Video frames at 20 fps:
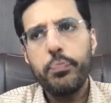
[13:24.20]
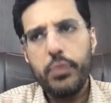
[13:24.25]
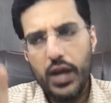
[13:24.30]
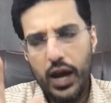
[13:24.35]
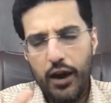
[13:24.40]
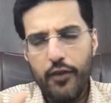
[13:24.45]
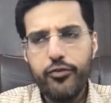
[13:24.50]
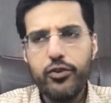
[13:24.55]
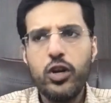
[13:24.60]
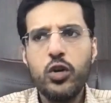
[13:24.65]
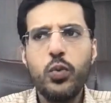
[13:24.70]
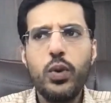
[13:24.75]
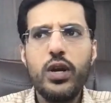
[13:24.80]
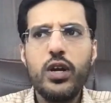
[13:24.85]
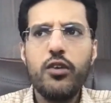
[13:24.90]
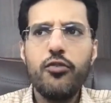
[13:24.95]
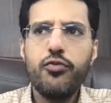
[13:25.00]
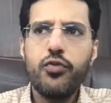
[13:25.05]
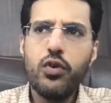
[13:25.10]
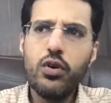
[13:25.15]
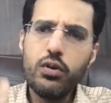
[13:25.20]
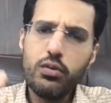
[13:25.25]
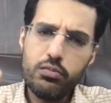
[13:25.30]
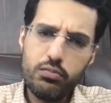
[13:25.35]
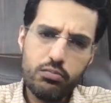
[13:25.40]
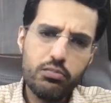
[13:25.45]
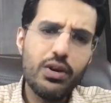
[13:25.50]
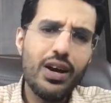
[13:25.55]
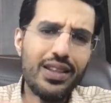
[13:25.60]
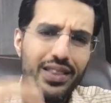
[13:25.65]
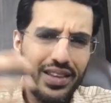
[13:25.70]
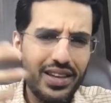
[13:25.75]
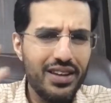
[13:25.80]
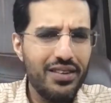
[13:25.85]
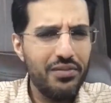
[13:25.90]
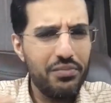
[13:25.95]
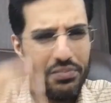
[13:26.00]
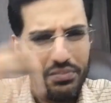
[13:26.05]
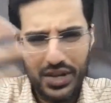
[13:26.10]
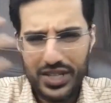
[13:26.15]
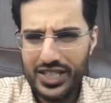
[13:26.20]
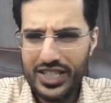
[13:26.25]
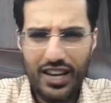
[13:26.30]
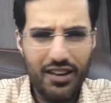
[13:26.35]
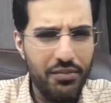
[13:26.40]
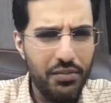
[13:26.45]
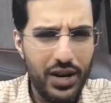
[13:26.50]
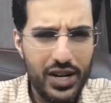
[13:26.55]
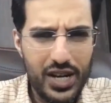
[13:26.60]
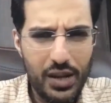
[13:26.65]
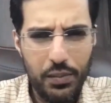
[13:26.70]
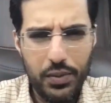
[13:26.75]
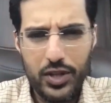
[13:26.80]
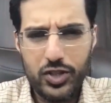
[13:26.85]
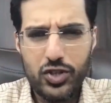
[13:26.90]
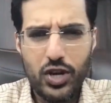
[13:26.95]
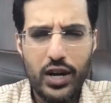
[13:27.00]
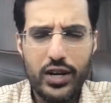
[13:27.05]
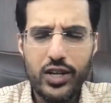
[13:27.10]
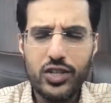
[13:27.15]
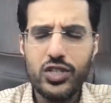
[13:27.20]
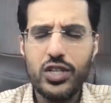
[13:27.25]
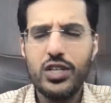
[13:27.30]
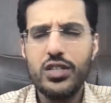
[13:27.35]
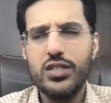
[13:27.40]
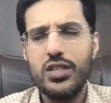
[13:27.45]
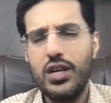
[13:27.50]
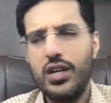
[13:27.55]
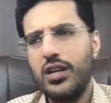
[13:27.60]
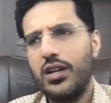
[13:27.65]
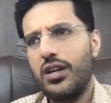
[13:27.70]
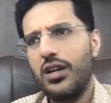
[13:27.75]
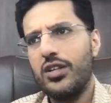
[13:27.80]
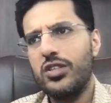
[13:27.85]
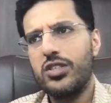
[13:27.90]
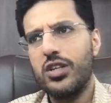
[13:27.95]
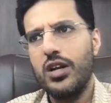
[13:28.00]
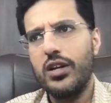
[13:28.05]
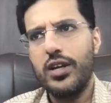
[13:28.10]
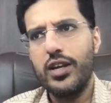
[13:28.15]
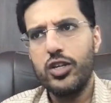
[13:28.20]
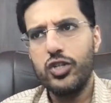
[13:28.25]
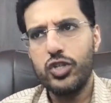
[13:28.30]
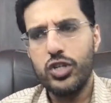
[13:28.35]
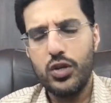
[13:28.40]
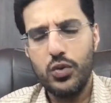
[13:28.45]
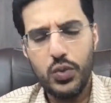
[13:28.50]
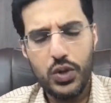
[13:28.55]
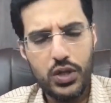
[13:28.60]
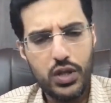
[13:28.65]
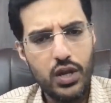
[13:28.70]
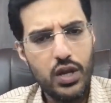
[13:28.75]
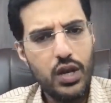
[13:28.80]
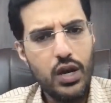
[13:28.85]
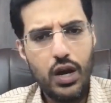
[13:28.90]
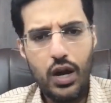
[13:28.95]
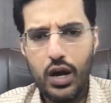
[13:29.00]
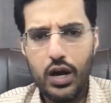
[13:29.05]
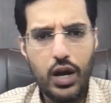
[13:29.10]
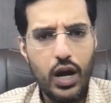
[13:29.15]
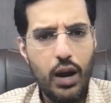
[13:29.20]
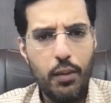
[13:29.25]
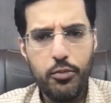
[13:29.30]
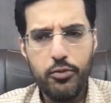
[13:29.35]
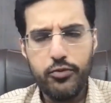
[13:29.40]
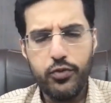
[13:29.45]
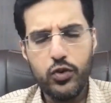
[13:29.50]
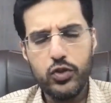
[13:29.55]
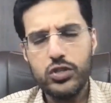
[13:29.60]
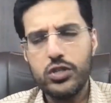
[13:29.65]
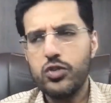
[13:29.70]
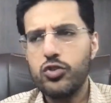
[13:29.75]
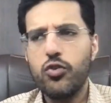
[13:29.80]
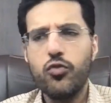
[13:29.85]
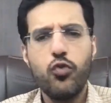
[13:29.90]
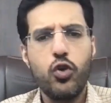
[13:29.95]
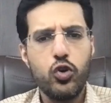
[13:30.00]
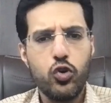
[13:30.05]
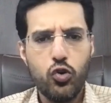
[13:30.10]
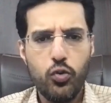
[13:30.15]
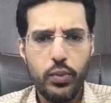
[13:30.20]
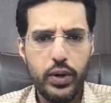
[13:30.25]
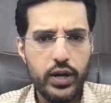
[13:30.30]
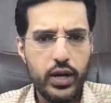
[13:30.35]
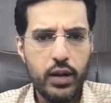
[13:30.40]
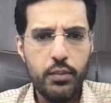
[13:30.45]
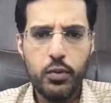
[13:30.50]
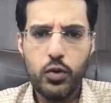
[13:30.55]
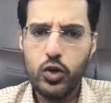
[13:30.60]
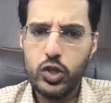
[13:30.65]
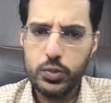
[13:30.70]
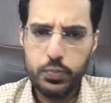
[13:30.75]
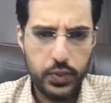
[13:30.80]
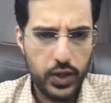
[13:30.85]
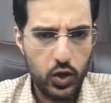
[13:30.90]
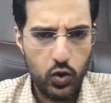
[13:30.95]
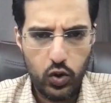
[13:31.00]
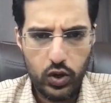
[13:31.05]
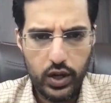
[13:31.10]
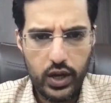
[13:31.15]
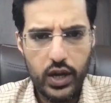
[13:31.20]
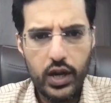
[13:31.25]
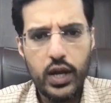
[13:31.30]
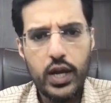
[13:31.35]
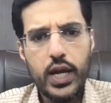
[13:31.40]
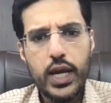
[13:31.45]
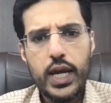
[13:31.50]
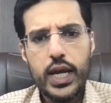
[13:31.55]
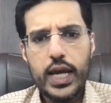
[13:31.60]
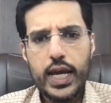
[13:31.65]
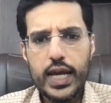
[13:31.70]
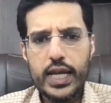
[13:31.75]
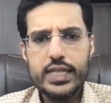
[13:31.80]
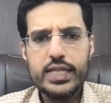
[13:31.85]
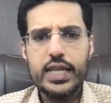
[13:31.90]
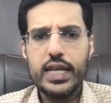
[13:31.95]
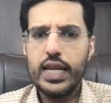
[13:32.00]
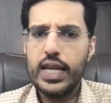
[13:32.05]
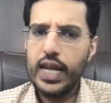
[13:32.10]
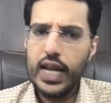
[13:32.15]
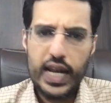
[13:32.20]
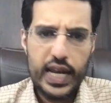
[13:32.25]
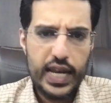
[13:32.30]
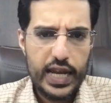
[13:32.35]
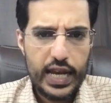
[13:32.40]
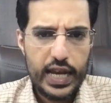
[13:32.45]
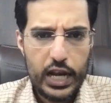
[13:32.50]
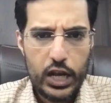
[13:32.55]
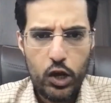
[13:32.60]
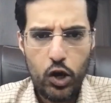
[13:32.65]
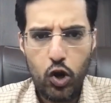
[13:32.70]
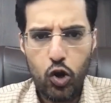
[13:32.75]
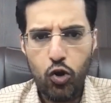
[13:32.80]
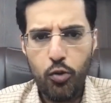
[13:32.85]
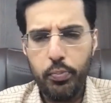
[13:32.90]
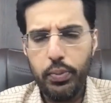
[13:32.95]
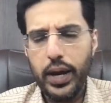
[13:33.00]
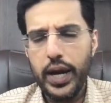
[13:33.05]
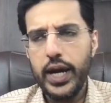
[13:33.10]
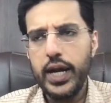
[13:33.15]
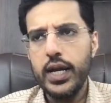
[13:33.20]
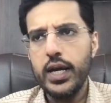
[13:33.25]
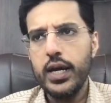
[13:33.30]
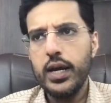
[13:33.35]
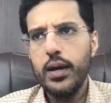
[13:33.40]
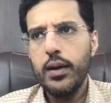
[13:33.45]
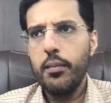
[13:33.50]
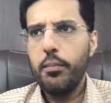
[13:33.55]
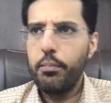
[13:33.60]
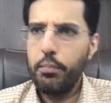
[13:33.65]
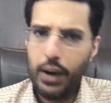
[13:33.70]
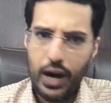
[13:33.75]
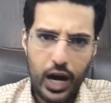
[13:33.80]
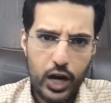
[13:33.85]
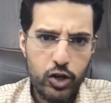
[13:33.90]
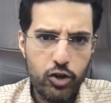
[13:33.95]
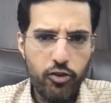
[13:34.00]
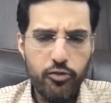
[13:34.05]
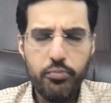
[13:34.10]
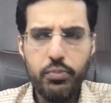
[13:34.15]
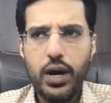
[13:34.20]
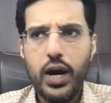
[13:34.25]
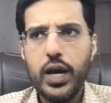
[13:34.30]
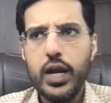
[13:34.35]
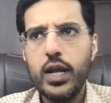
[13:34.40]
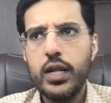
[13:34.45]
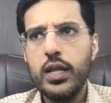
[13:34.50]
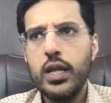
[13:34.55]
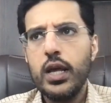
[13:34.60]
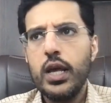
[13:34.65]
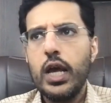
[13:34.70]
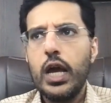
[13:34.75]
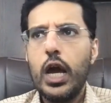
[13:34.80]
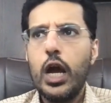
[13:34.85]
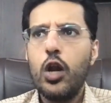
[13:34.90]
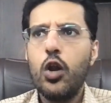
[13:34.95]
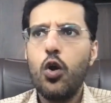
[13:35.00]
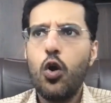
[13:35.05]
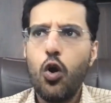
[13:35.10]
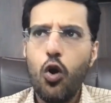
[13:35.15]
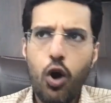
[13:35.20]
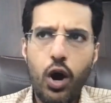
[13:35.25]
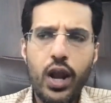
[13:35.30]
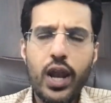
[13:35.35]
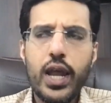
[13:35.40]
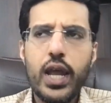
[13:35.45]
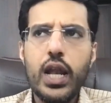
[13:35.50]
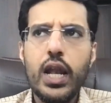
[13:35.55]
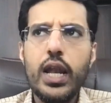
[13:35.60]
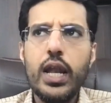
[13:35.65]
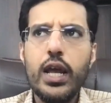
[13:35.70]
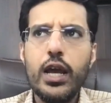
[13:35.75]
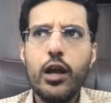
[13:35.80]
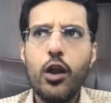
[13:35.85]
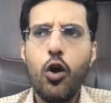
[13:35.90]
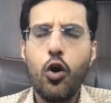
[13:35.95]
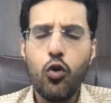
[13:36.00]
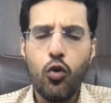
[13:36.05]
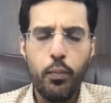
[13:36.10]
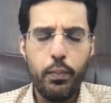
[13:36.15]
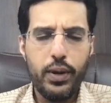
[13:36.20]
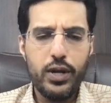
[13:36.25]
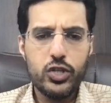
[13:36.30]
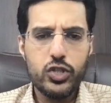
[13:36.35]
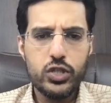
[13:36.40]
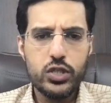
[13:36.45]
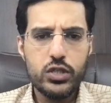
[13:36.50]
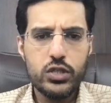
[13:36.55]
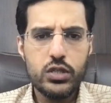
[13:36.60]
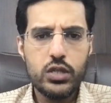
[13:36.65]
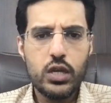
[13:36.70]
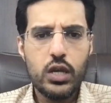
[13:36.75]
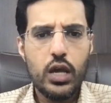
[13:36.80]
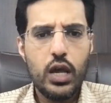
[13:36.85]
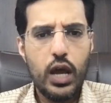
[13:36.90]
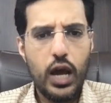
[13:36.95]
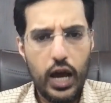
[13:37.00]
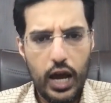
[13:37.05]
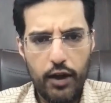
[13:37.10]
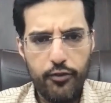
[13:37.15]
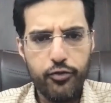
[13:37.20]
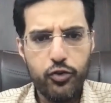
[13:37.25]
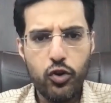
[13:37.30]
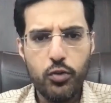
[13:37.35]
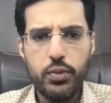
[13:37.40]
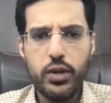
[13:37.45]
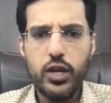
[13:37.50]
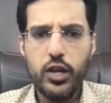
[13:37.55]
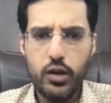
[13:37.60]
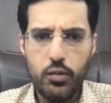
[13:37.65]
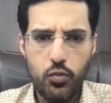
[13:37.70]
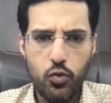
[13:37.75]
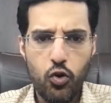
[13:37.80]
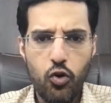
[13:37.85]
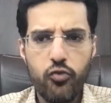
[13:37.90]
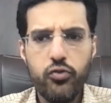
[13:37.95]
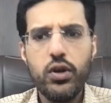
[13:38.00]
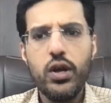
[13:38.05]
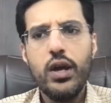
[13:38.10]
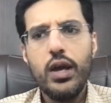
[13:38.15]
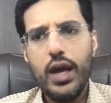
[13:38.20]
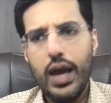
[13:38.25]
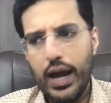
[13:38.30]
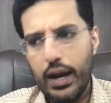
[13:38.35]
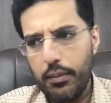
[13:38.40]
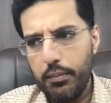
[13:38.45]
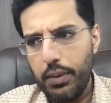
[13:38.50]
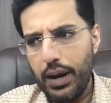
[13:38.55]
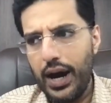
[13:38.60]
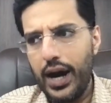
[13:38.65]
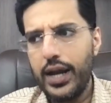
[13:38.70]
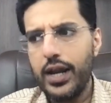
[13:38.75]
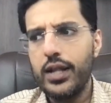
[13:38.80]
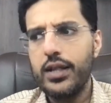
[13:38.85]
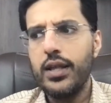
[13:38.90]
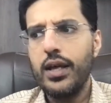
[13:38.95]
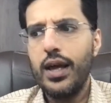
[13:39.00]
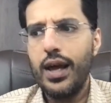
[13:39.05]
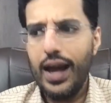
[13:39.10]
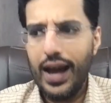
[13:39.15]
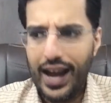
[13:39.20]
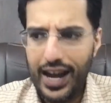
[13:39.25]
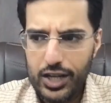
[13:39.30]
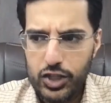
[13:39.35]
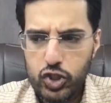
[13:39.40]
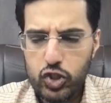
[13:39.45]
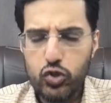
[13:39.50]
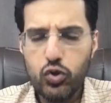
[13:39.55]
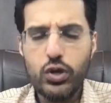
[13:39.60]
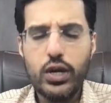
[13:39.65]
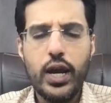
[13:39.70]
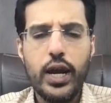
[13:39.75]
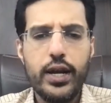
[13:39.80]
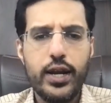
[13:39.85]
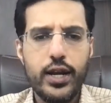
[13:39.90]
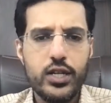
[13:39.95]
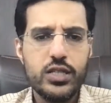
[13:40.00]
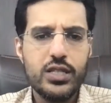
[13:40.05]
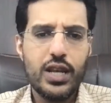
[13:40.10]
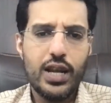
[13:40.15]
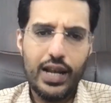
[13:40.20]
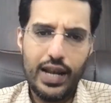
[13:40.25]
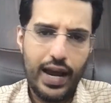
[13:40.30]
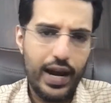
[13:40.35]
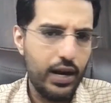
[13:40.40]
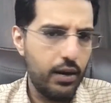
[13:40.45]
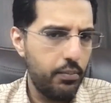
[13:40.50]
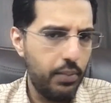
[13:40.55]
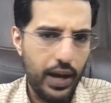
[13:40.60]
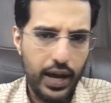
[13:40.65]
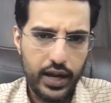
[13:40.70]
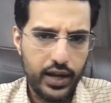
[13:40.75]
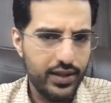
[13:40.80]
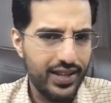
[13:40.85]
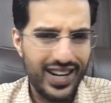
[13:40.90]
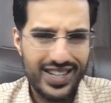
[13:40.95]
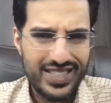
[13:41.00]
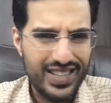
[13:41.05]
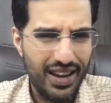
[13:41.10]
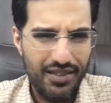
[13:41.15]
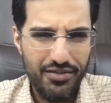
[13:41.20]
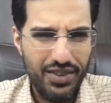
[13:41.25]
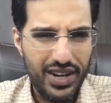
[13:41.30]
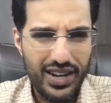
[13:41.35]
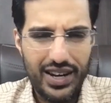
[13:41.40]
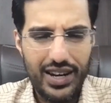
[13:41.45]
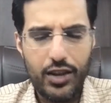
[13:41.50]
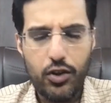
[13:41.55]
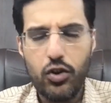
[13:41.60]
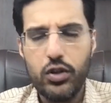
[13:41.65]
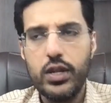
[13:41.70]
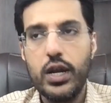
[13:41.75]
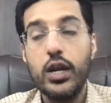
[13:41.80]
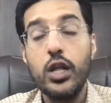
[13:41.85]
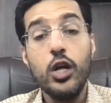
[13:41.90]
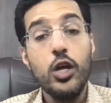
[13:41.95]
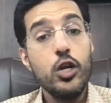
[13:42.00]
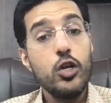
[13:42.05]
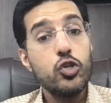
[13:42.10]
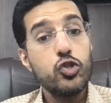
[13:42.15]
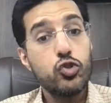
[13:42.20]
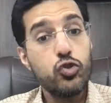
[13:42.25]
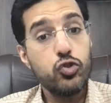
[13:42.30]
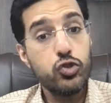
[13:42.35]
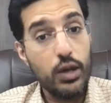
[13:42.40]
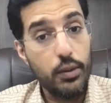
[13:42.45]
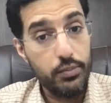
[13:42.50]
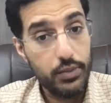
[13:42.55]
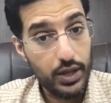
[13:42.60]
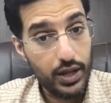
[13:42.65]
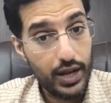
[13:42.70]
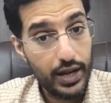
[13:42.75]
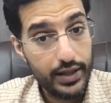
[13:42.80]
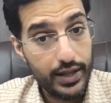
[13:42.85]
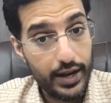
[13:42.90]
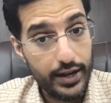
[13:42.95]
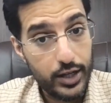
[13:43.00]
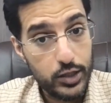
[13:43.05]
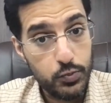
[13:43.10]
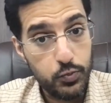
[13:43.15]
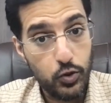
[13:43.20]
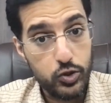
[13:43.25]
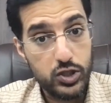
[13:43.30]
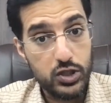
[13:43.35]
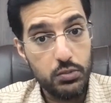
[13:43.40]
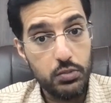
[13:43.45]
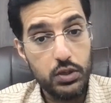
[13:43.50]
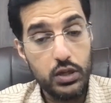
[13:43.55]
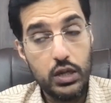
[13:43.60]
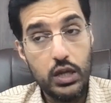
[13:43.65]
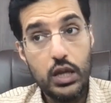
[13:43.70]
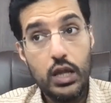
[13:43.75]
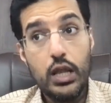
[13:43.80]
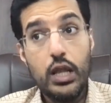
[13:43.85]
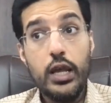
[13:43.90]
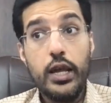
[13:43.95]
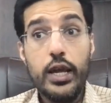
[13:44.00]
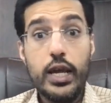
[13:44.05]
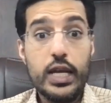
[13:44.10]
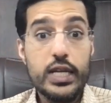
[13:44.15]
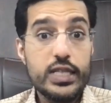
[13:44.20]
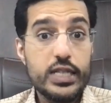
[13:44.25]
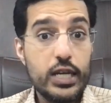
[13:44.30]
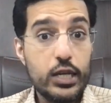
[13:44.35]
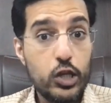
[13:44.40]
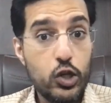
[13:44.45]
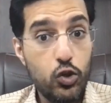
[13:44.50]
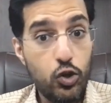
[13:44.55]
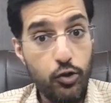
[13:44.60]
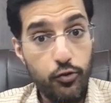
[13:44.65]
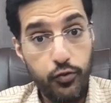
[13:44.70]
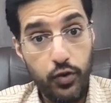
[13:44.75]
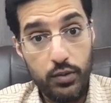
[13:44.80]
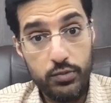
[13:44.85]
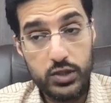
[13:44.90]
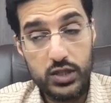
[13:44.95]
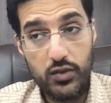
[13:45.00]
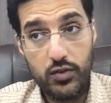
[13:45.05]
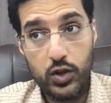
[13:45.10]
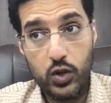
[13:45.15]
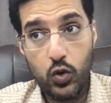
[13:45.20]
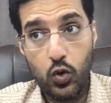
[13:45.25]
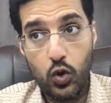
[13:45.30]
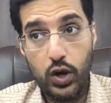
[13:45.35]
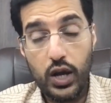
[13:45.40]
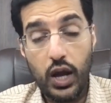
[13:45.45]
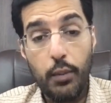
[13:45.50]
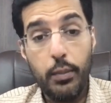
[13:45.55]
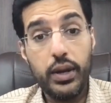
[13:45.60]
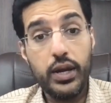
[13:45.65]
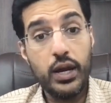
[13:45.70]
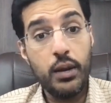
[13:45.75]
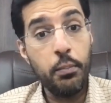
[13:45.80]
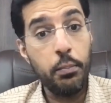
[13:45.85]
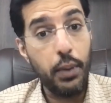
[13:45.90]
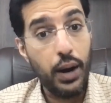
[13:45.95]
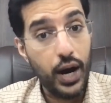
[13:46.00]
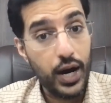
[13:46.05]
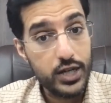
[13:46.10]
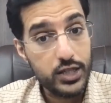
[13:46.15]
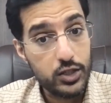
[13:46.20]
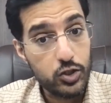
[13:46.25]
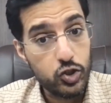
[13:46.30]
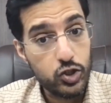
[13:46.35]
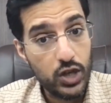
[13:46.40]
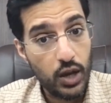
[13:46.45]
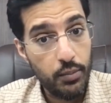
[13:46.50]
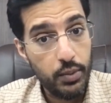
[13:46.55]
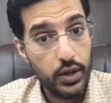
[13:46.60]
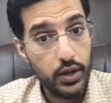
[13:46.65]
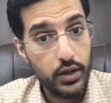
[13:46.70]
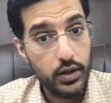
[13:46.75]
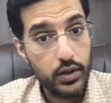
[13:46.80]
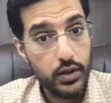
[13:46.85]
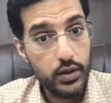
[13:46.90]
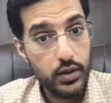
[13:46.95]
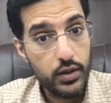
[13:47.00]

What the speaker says: after 24. And they must have multiple strategies in consultation with our armed forces of what to be done, because POK is an illegally occupied part of Bharat, and all illegal occupations have to be removed, and Bharat has to get its land back. I'm very clear on that. So something like that is possible. Is the Uniform Civil Code coming in parts? It's coming.